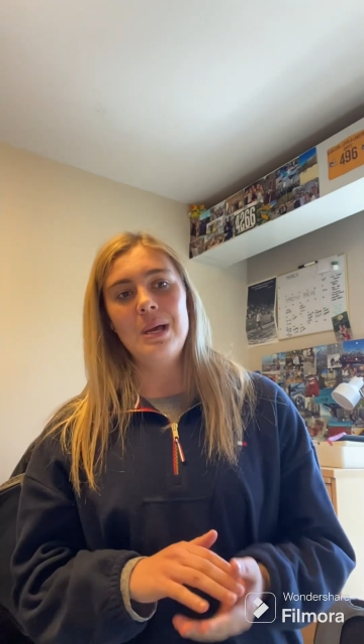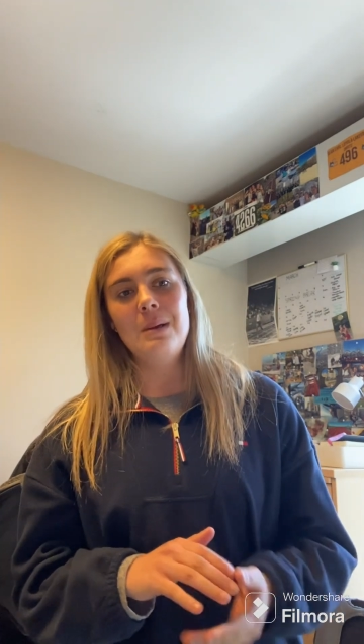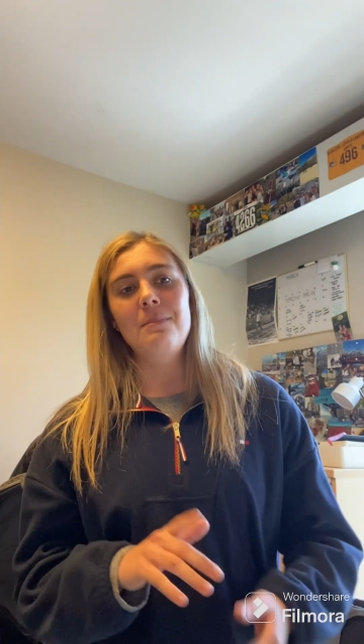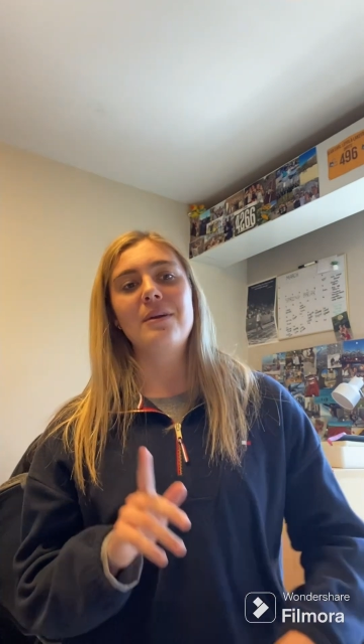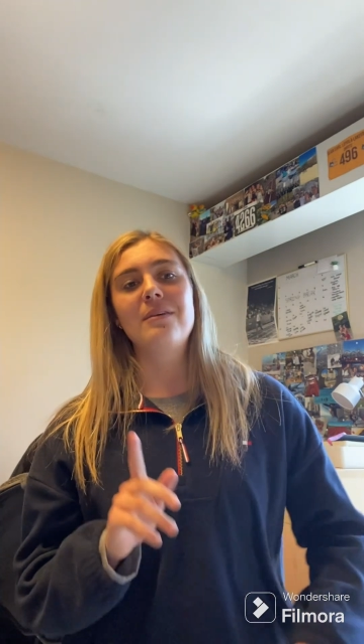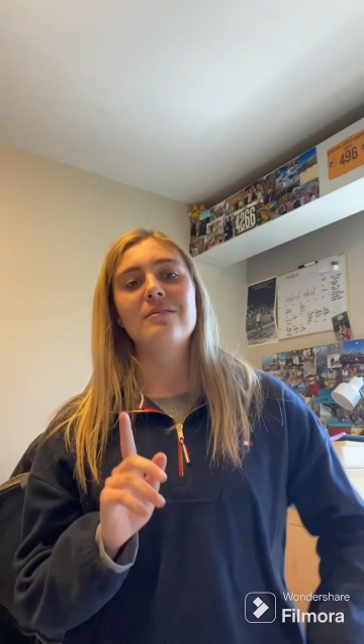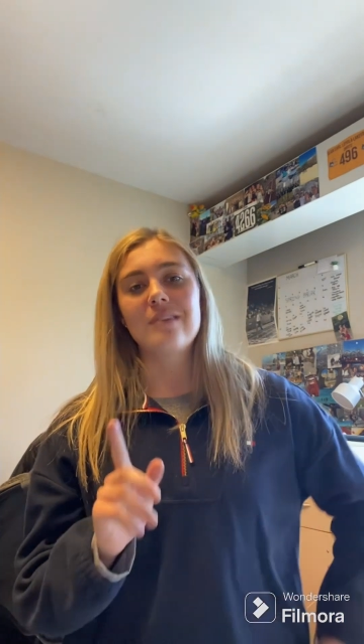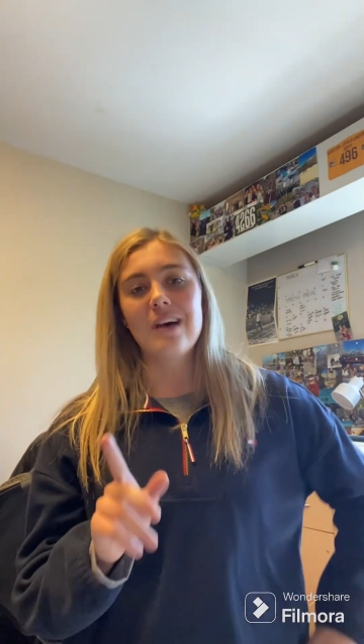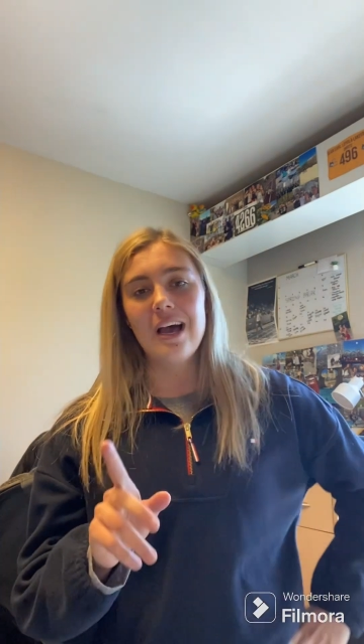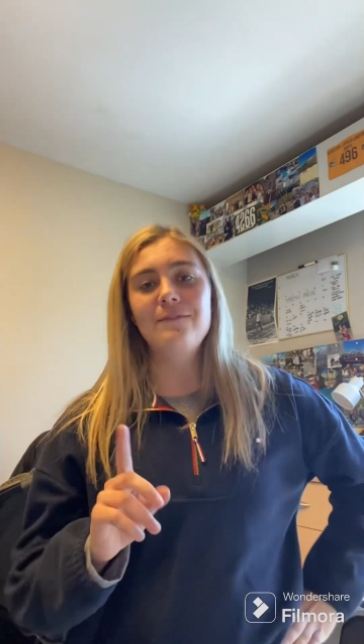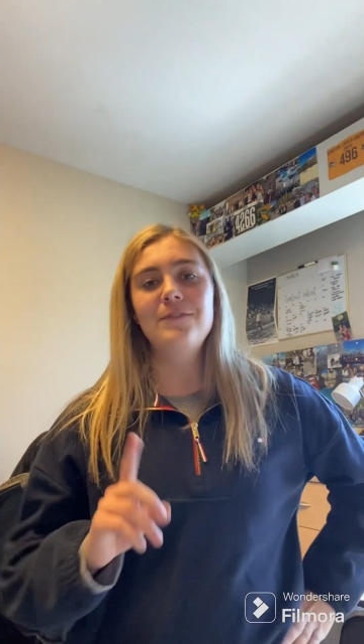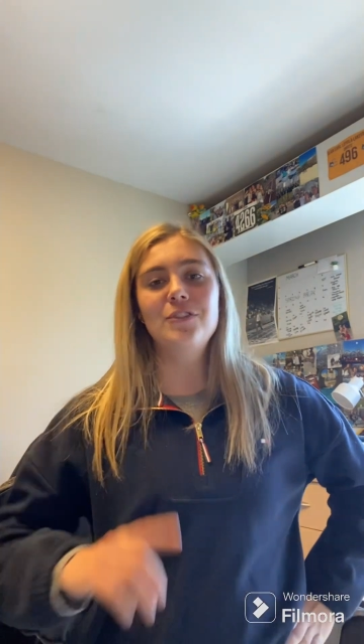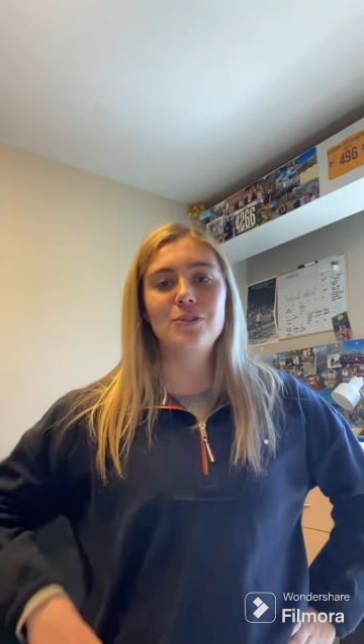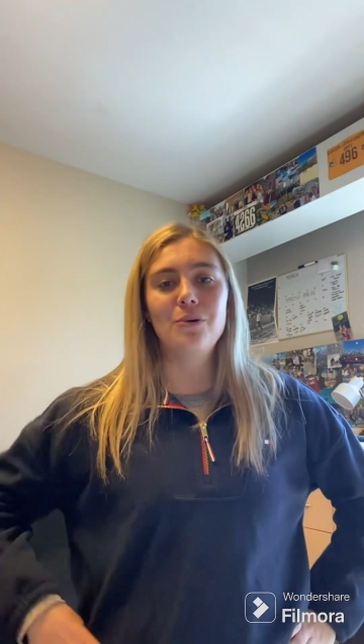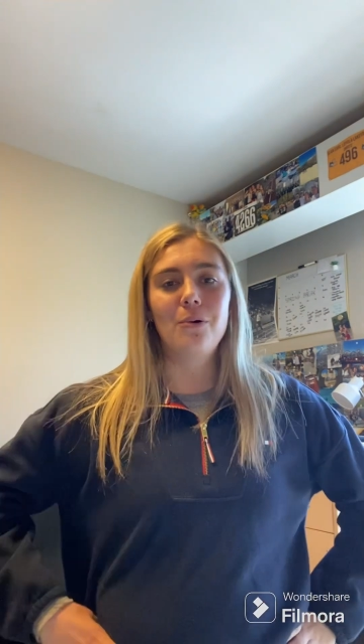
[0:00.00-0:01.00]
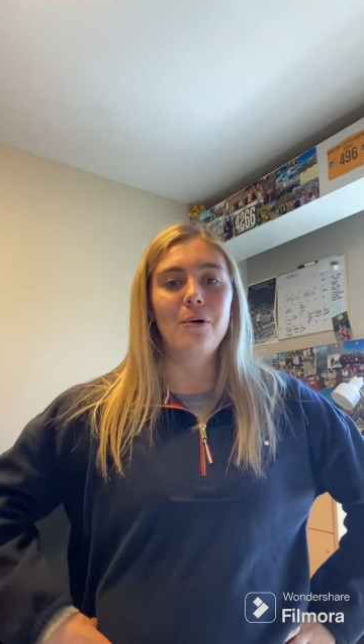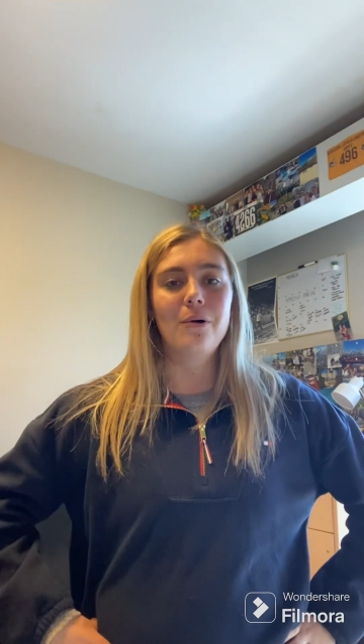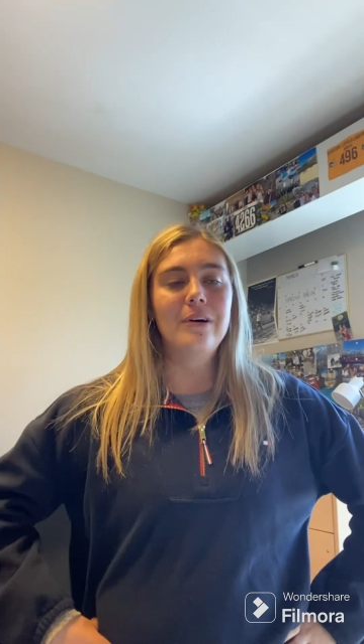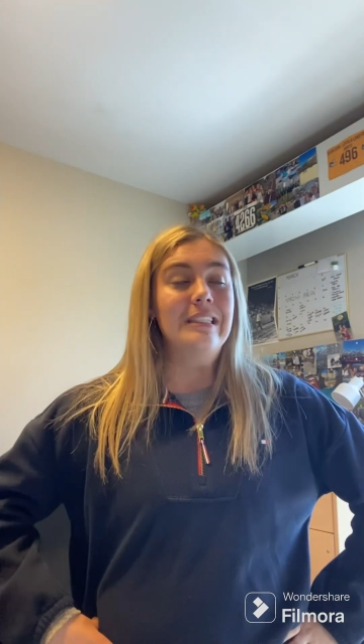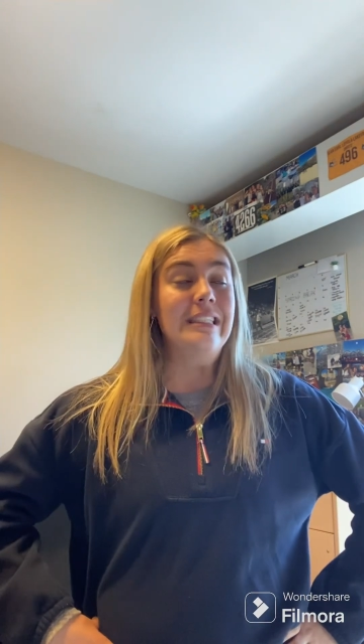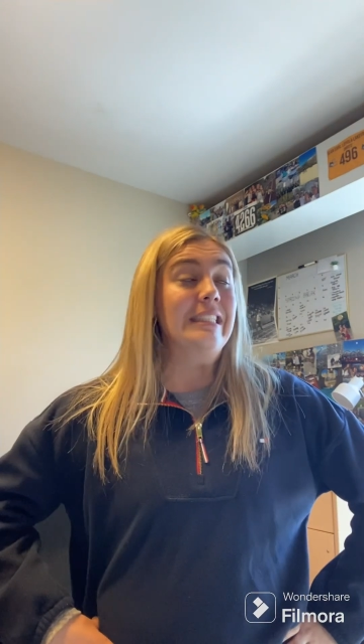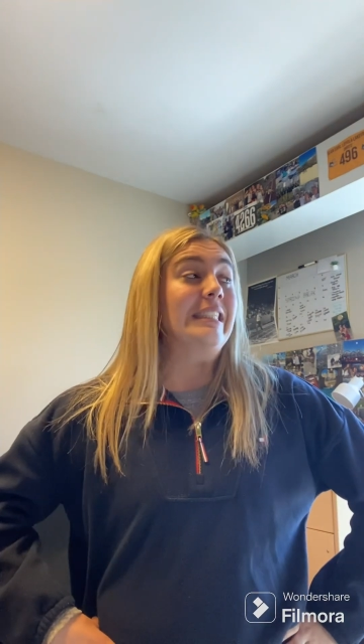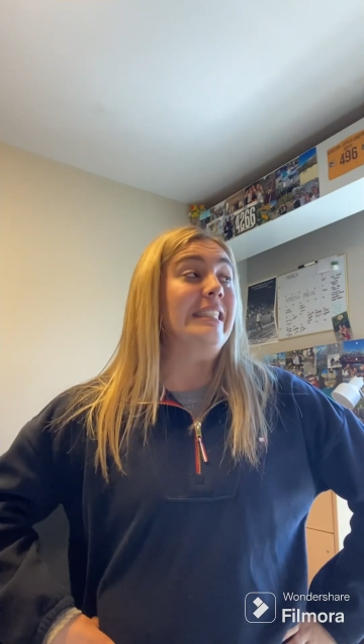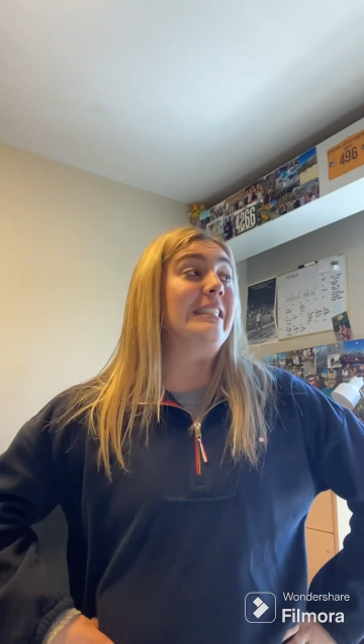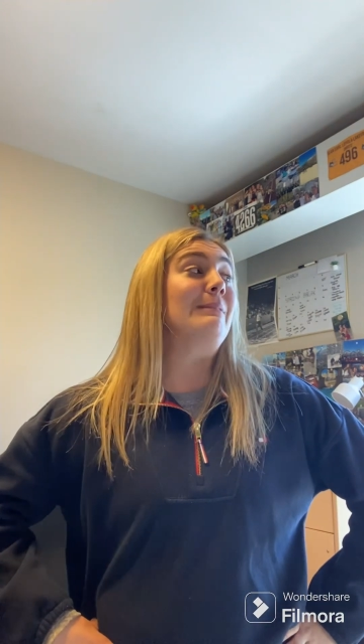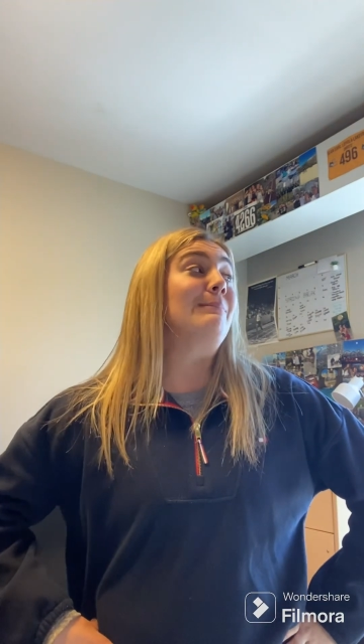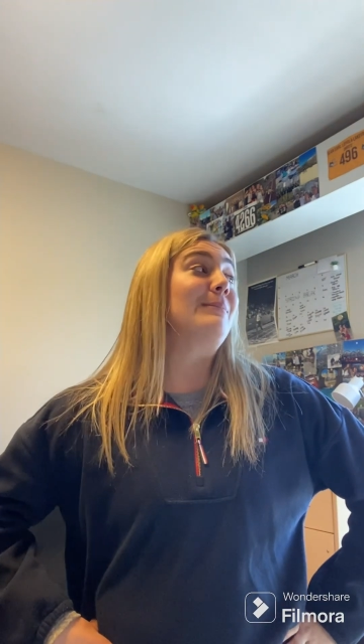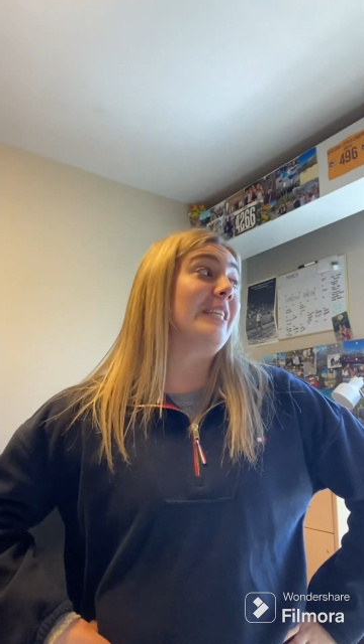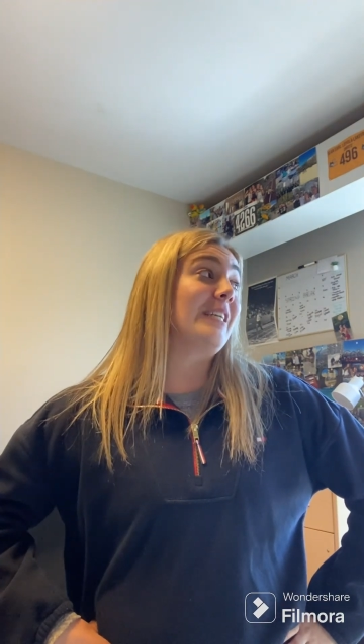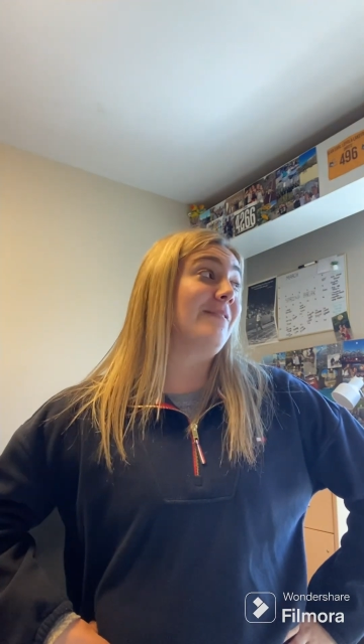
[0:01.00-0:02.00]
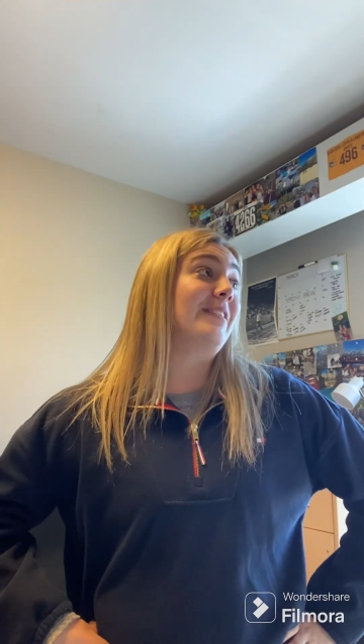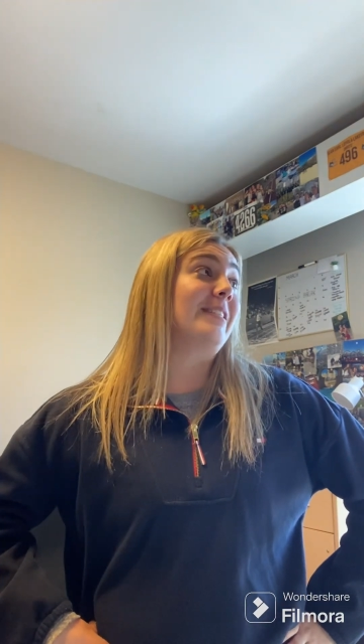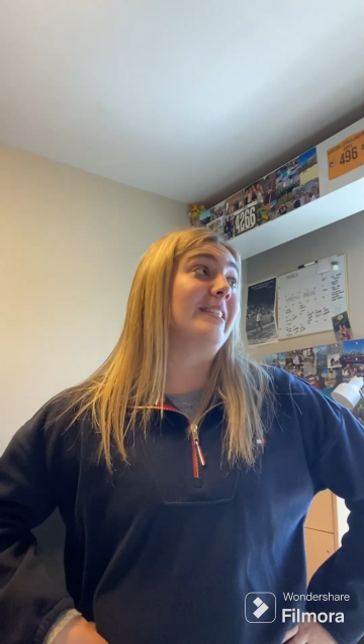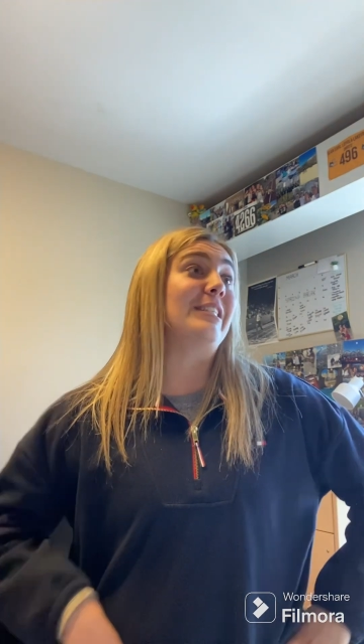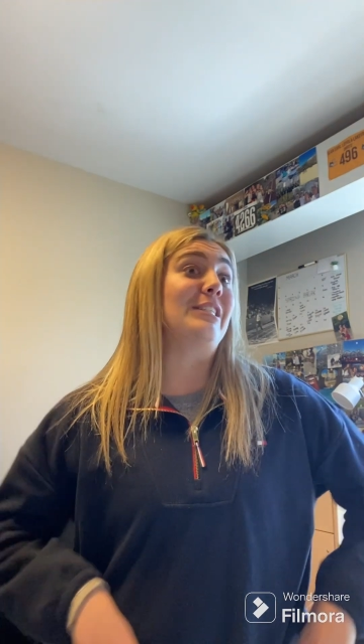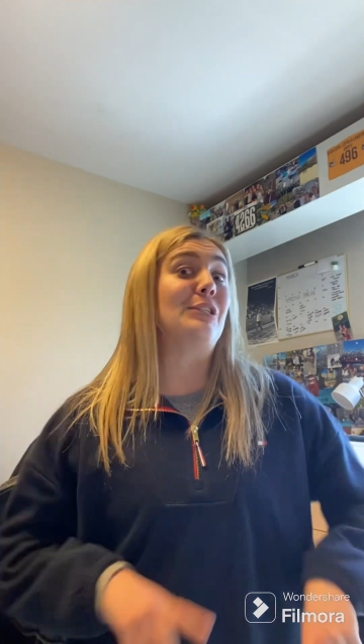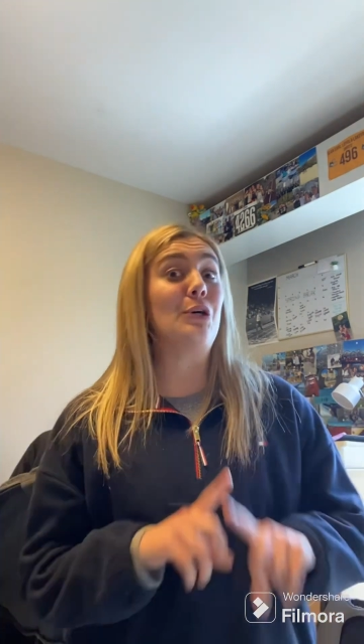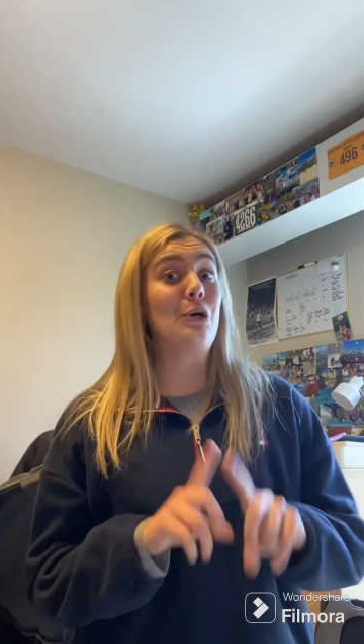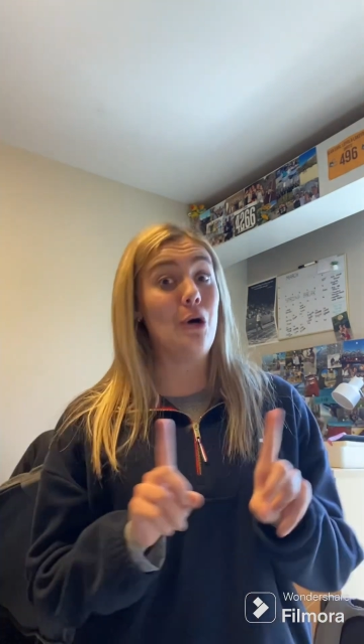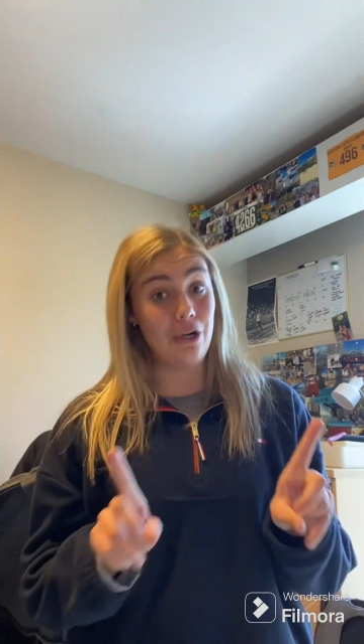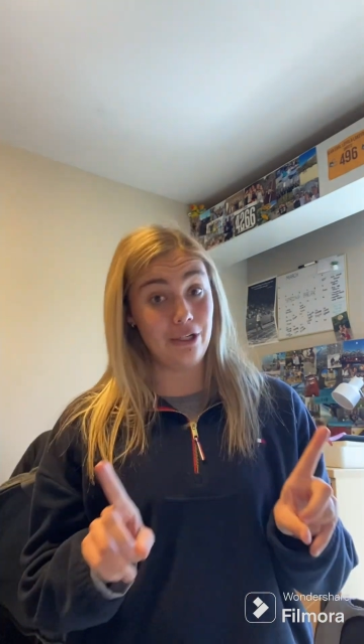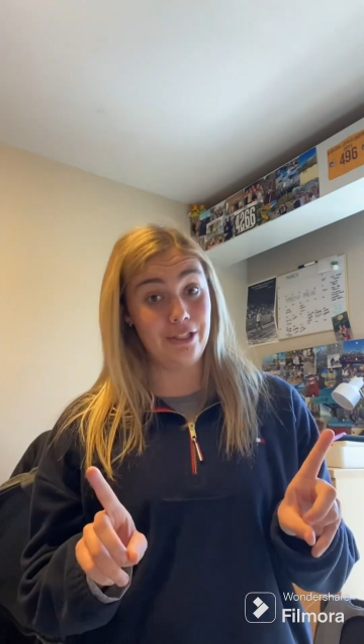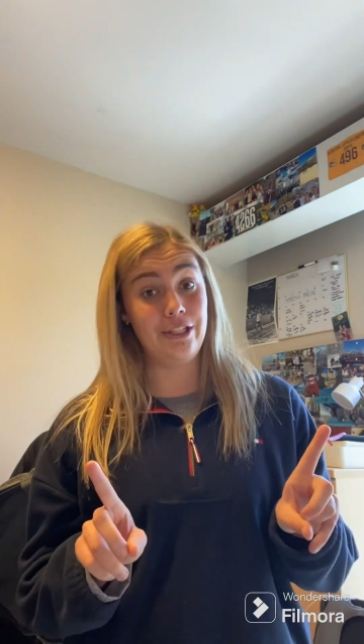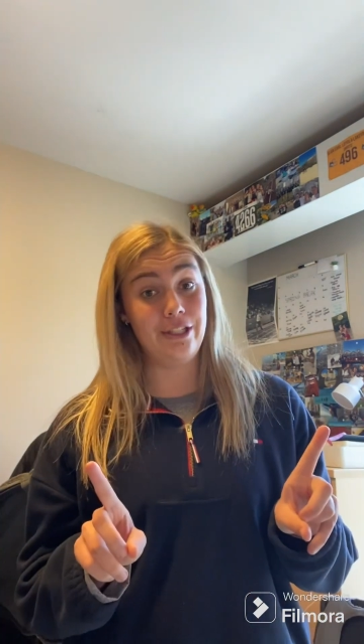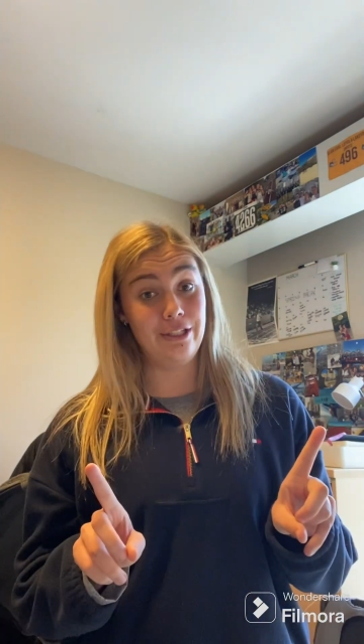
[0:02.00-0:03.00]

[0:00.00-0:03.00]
because I for sure am definitely not